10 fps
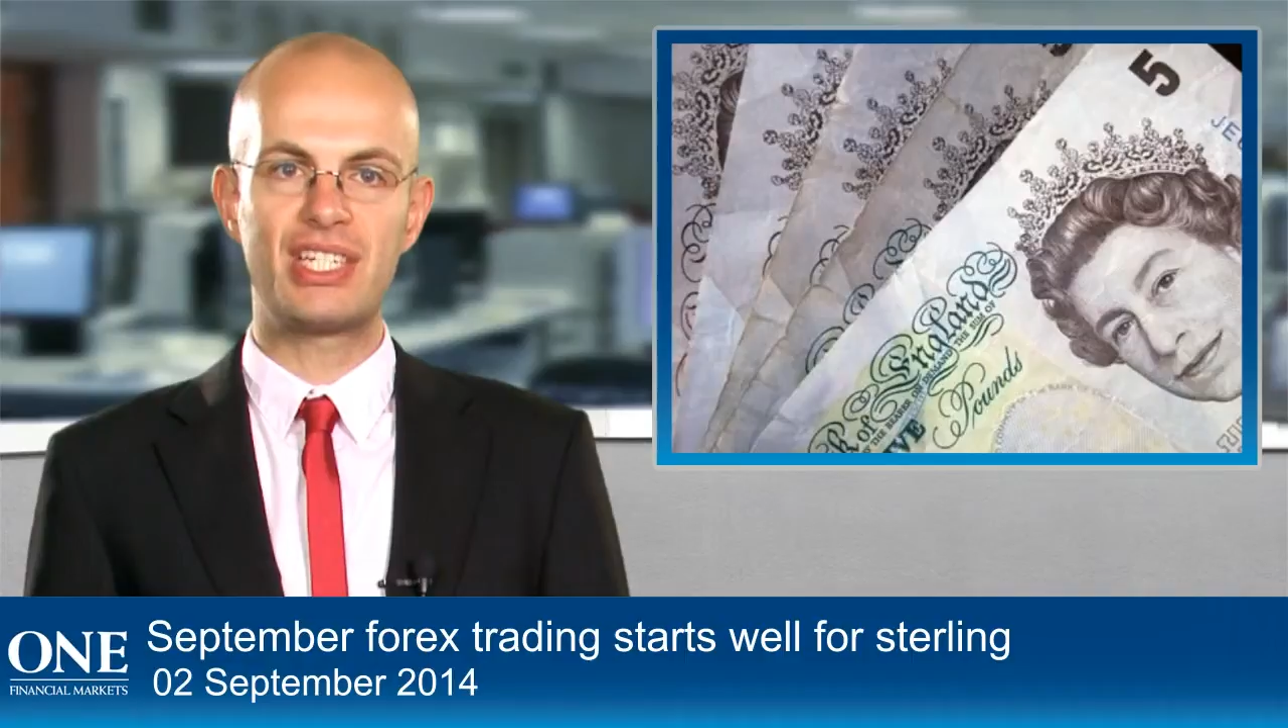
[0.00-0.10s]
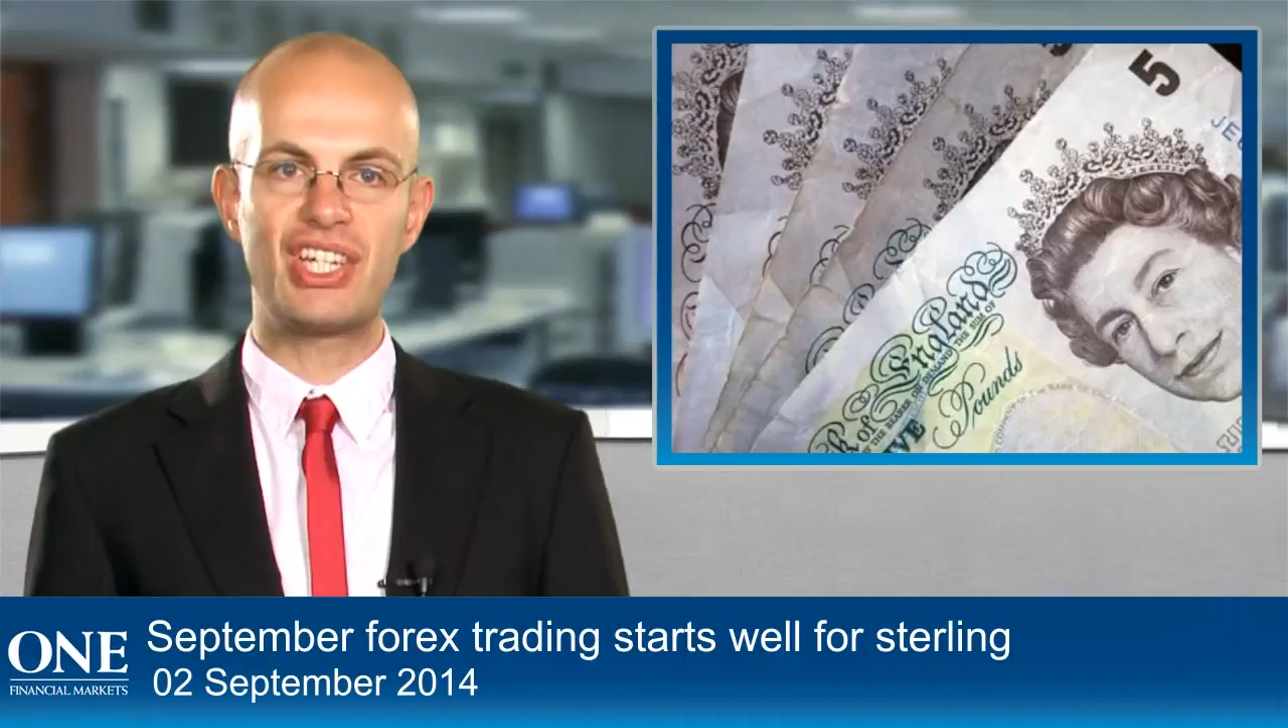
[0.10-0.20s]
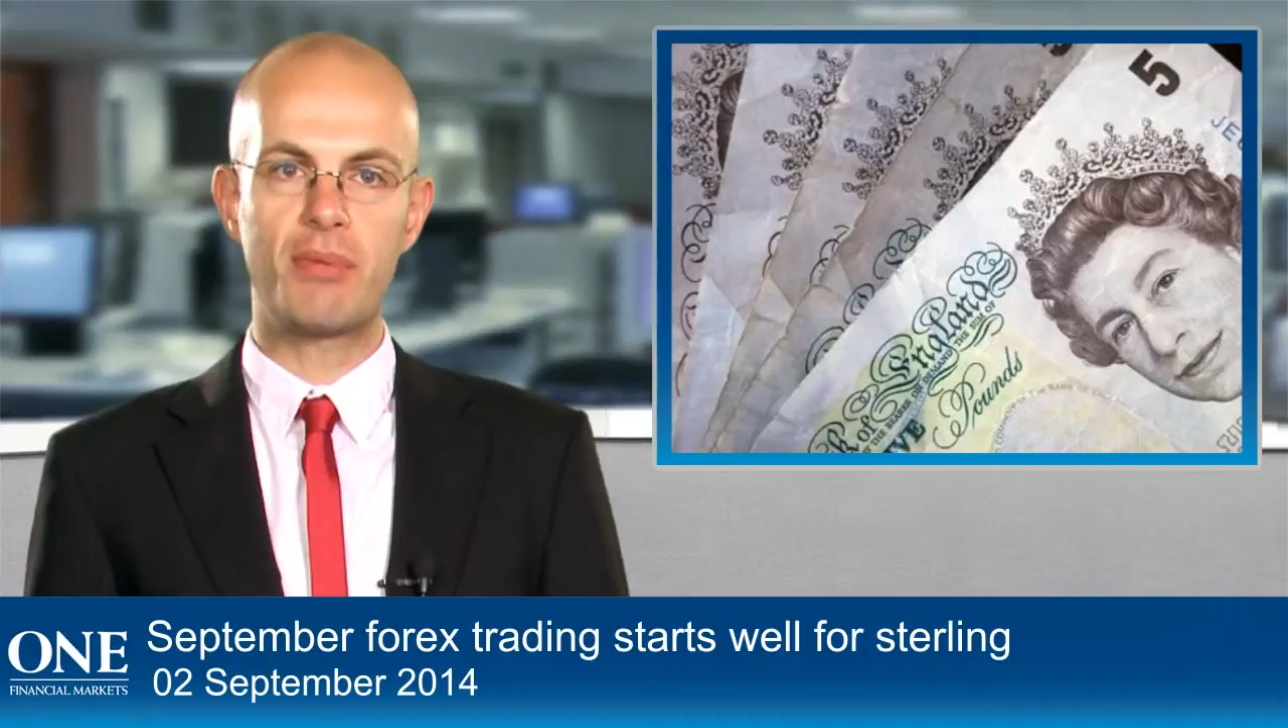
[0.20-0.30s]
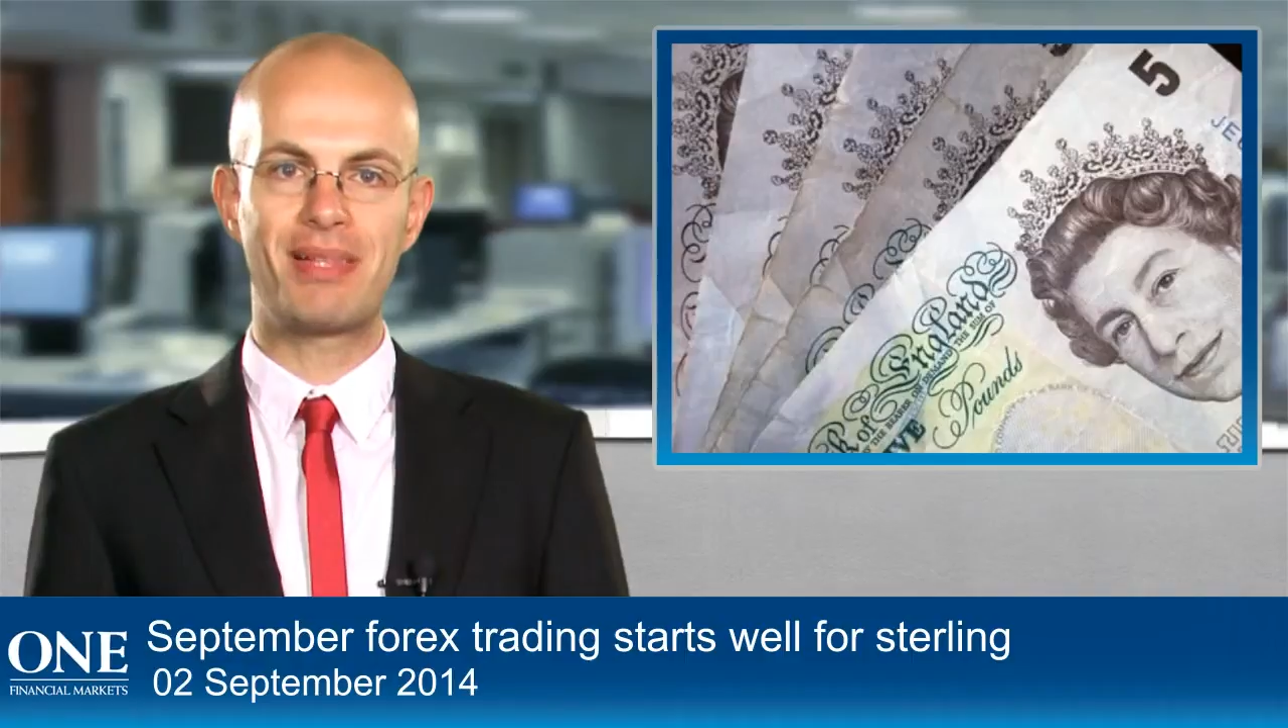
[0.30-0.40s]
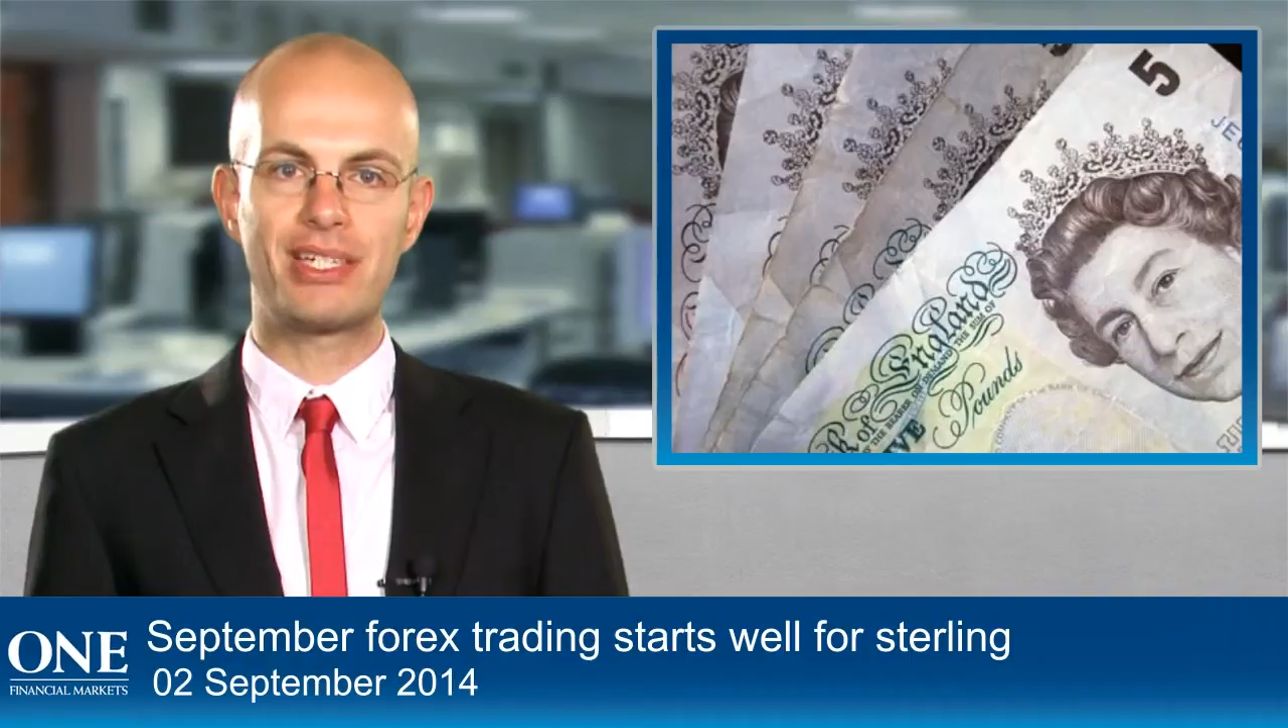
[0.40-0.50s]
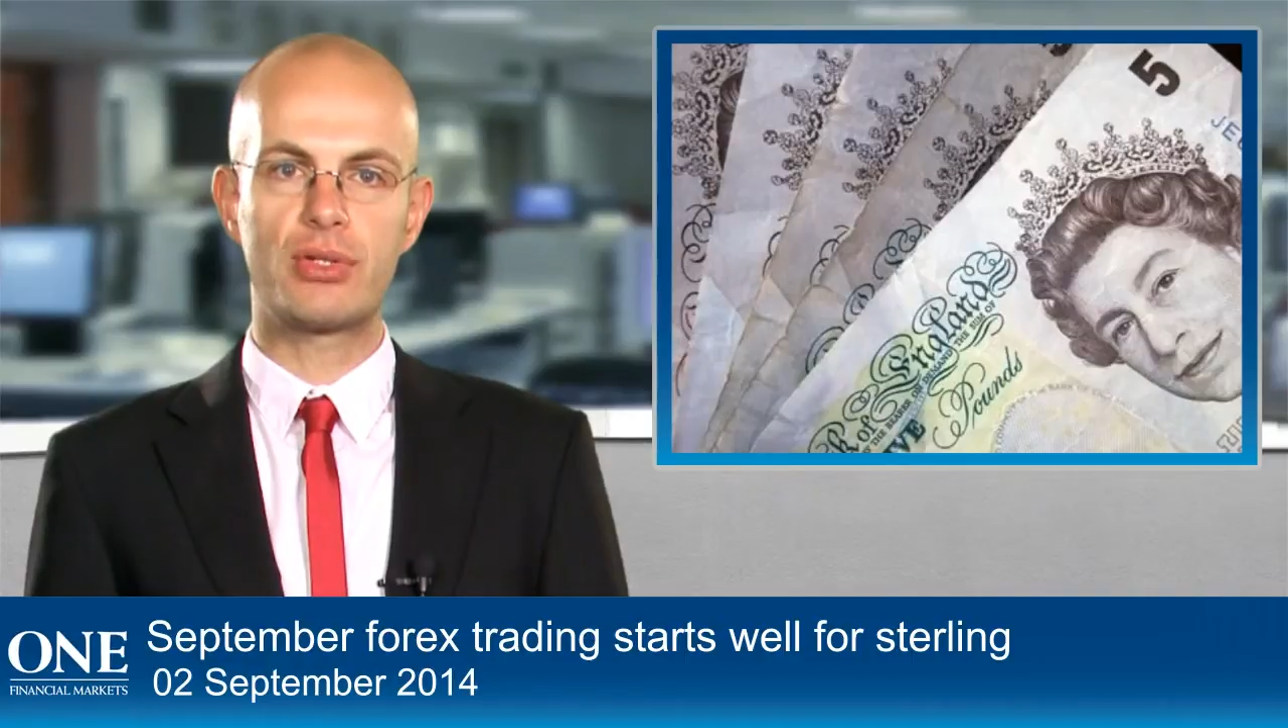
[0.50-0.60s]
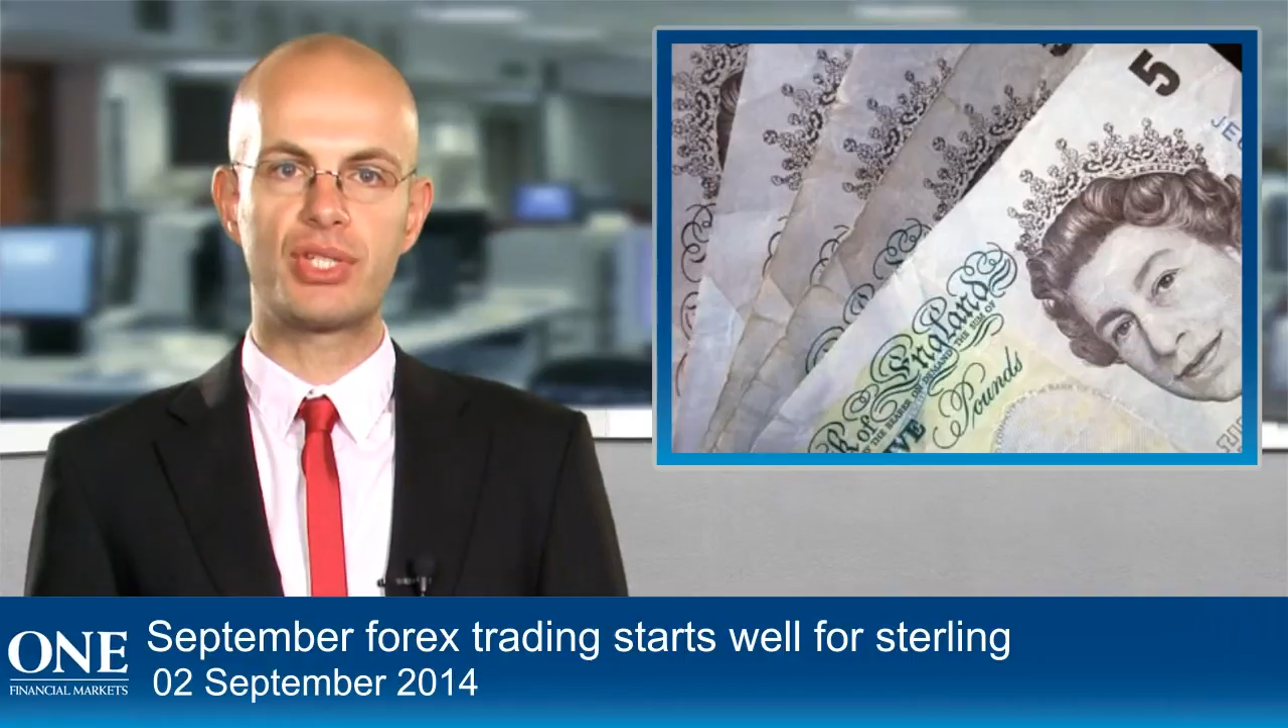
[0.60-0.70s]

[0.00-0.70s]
geopolitical